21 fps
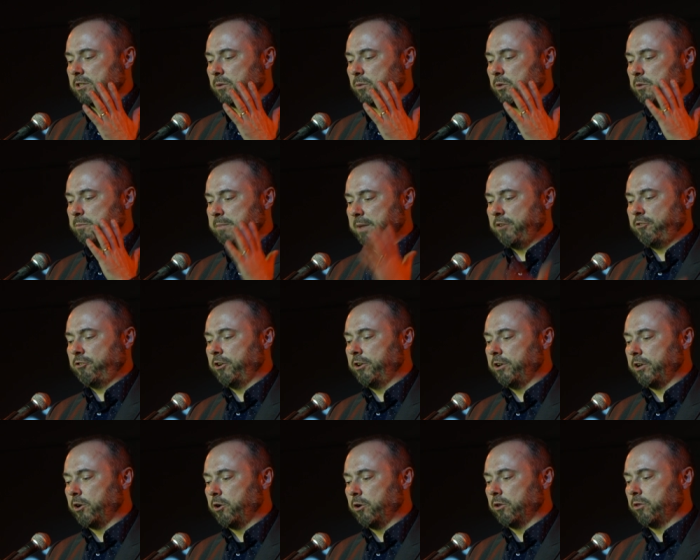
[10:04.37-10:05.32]
it was mentioned
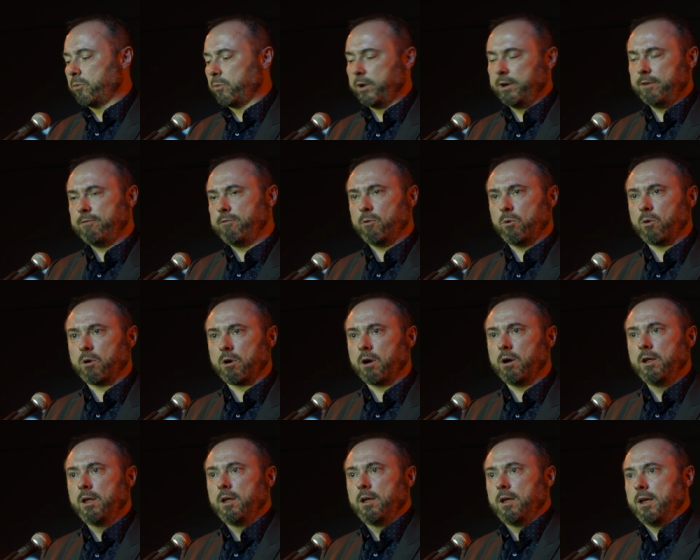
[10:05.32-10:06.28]
a good three, four
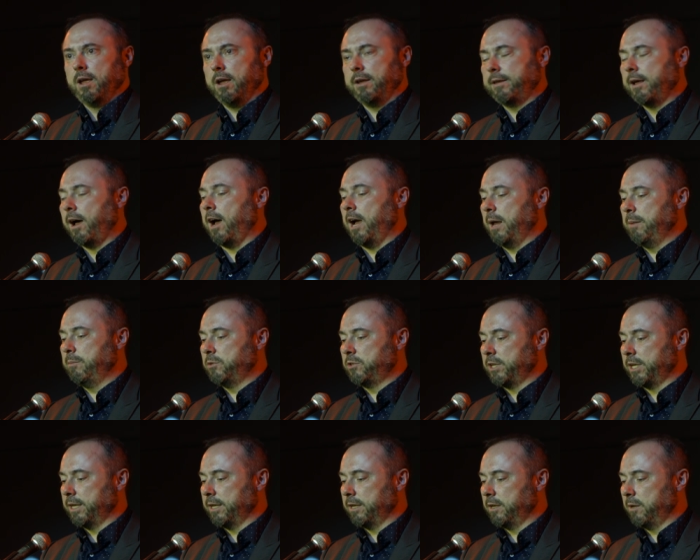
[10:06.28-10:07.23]
uh, times
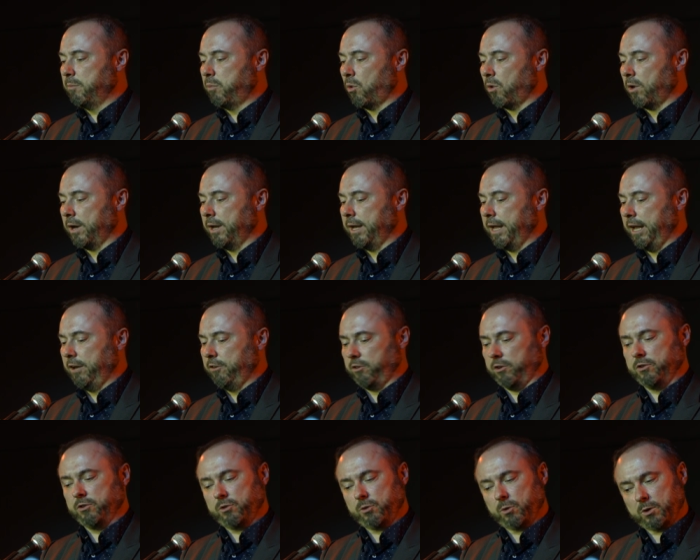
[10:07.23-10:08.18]
in important
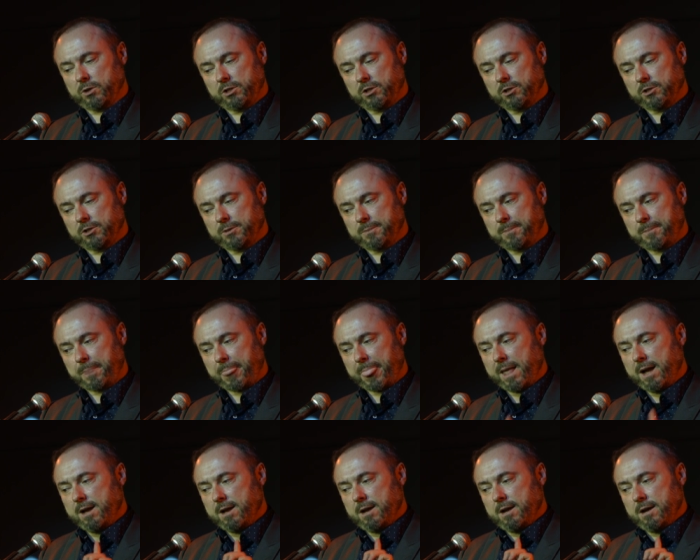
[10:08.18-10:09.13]
ancient sources.
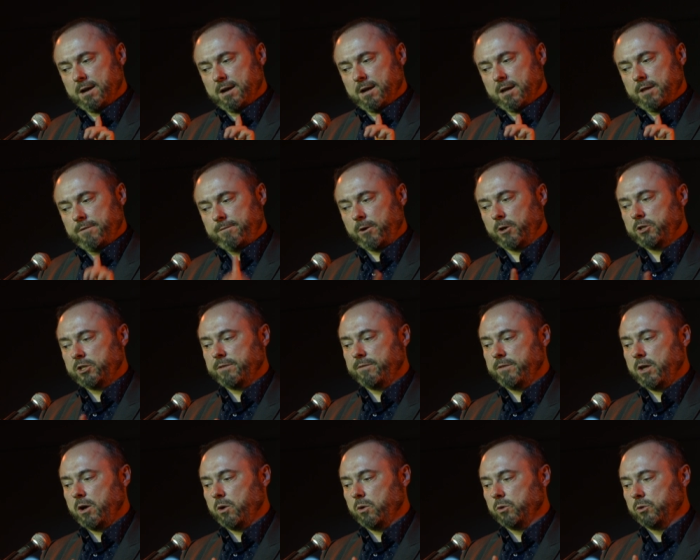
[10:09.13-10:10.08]
First of
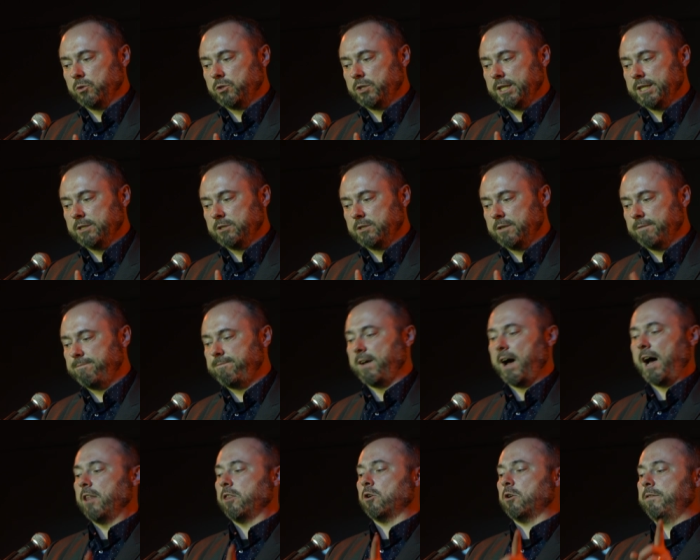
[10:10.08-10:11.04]
those is the
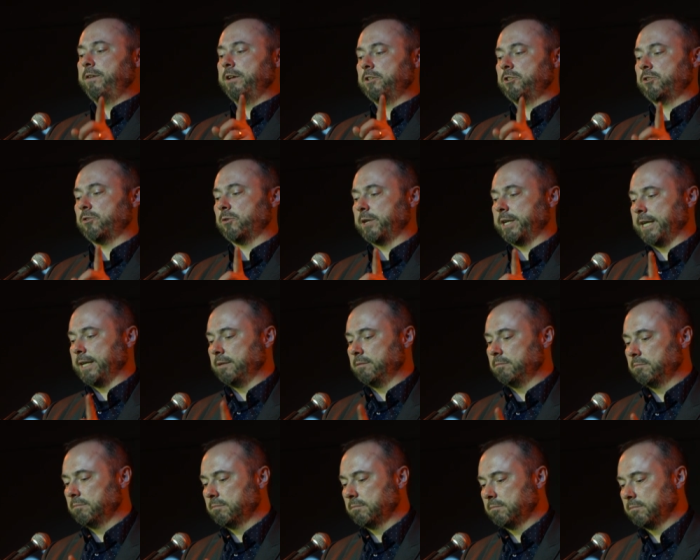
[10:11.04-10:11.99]
father of history
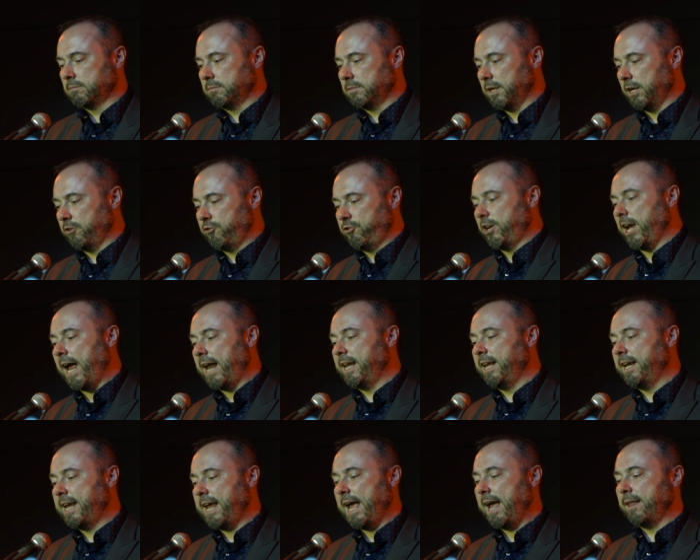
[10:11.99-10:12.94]
and chatty
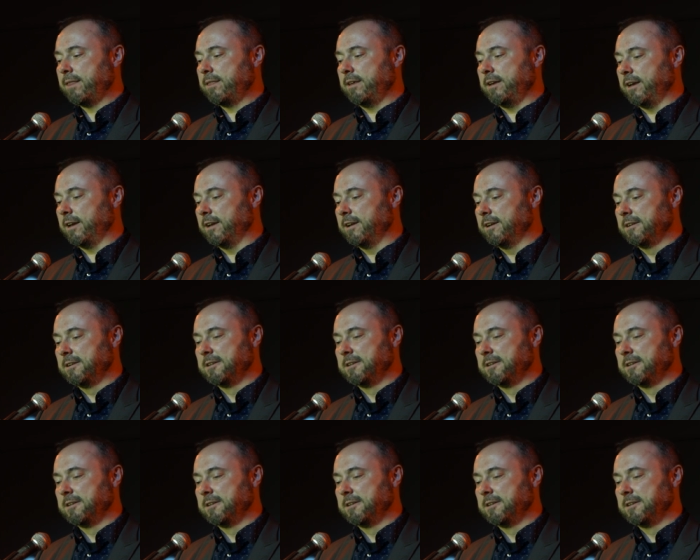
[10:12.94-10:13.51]
Cathy,